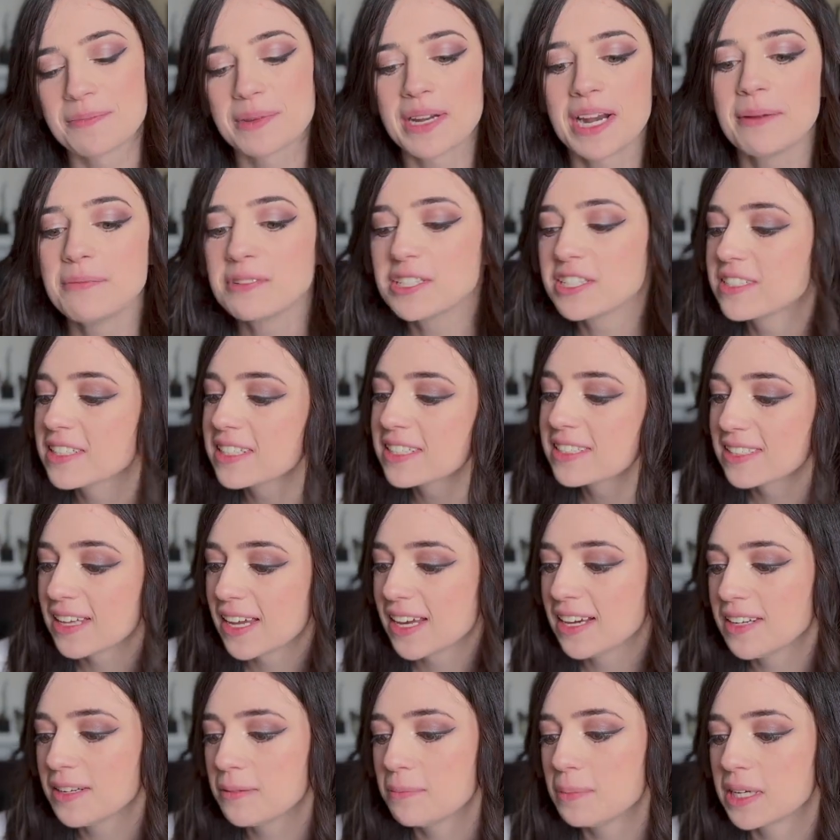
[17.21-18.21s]
But I'm just
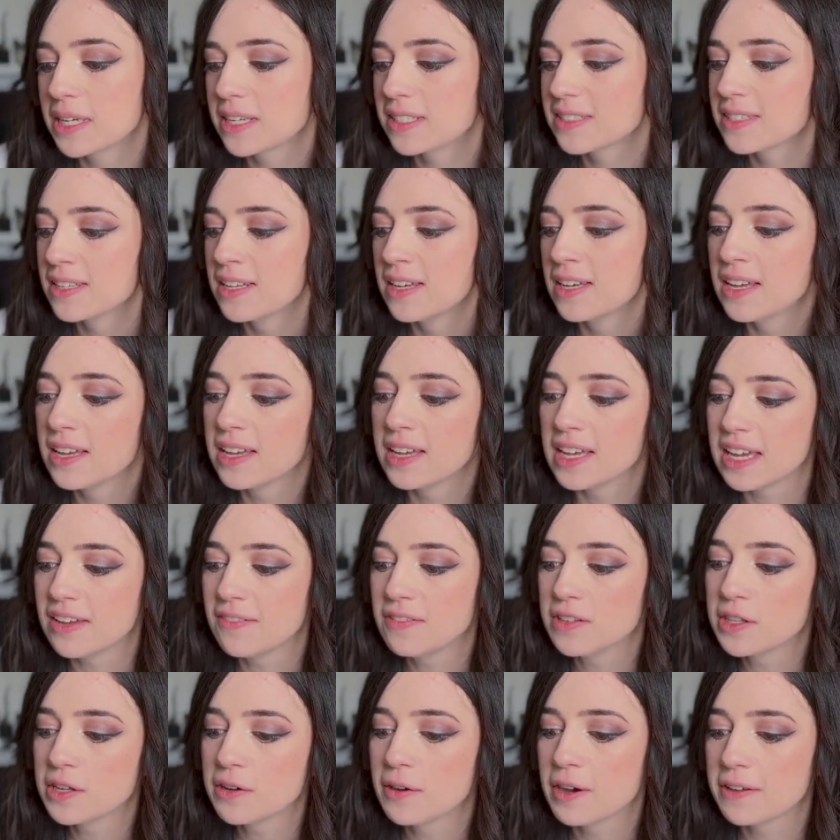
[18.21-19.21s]
excited because
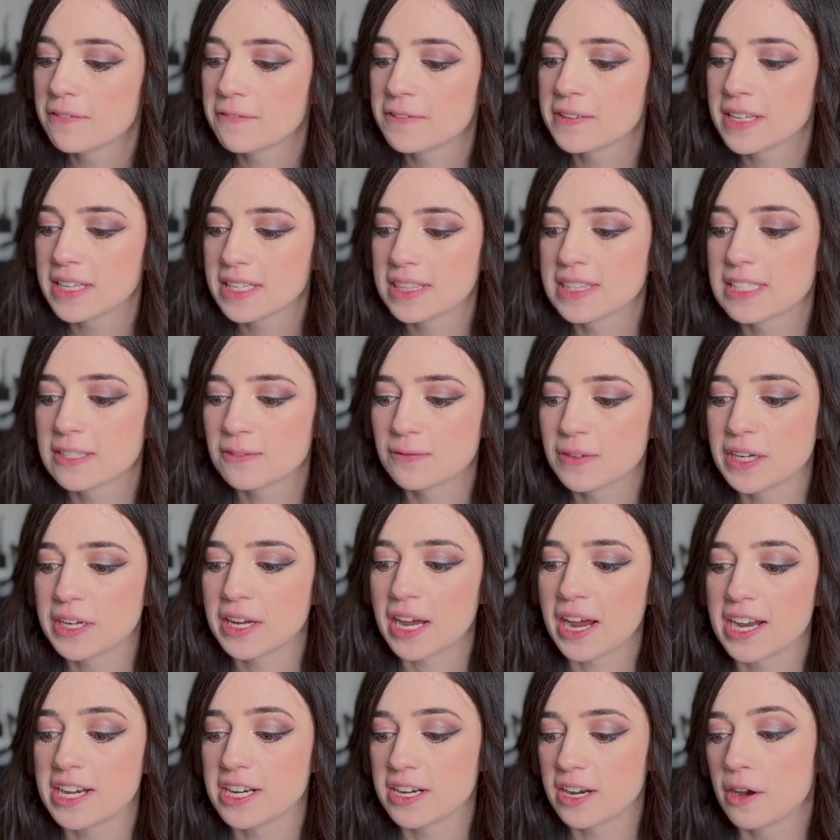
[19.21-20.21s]
even though I feel like this
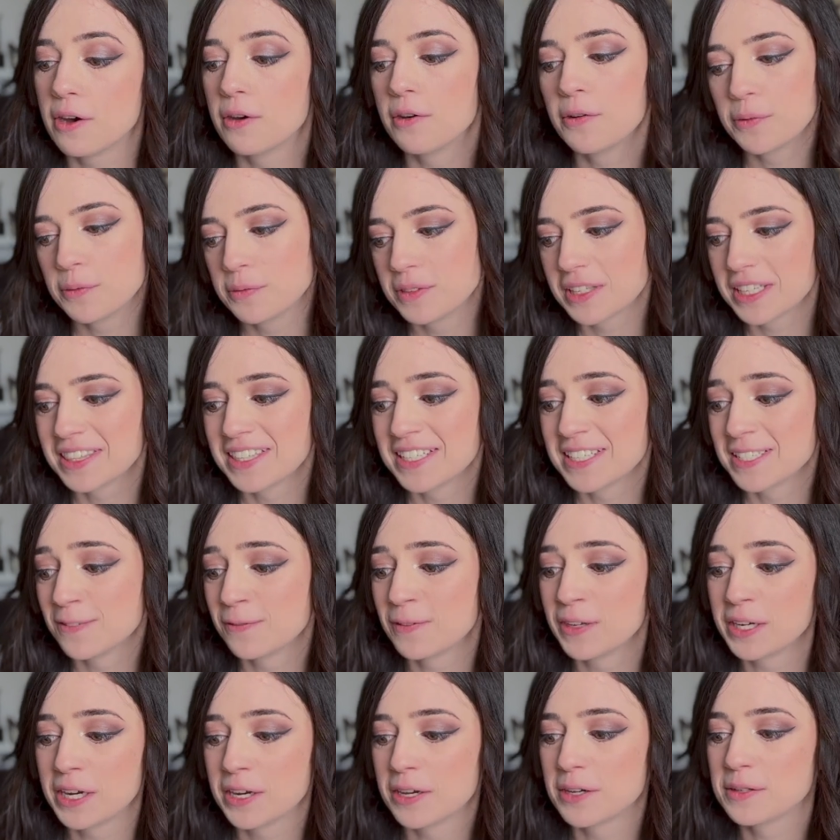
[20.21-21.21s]
video, I know that this
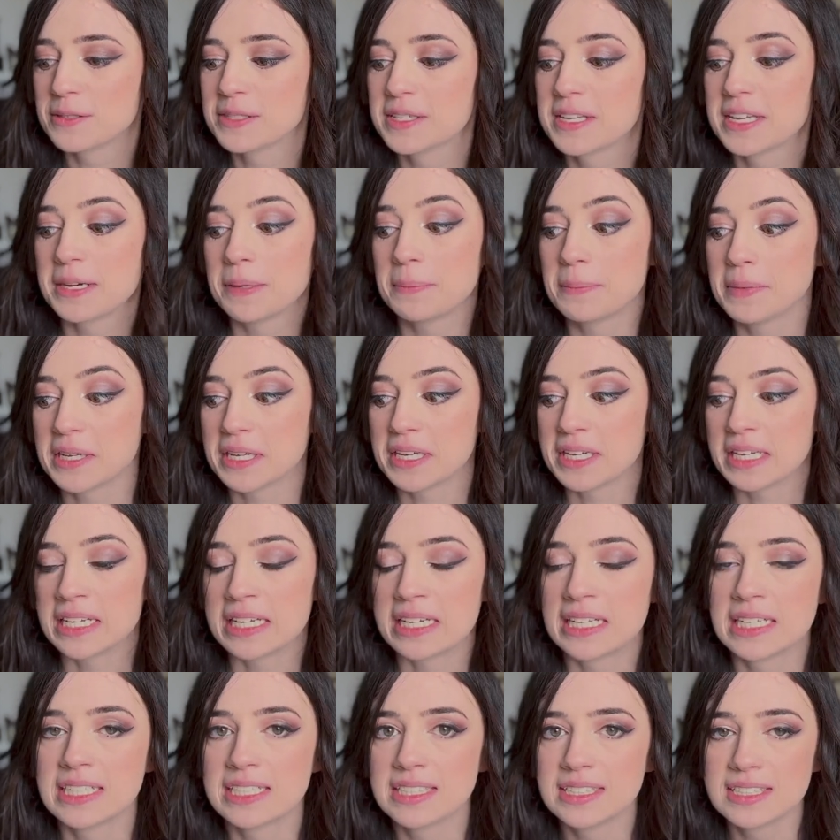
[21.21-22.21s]
video is gonna be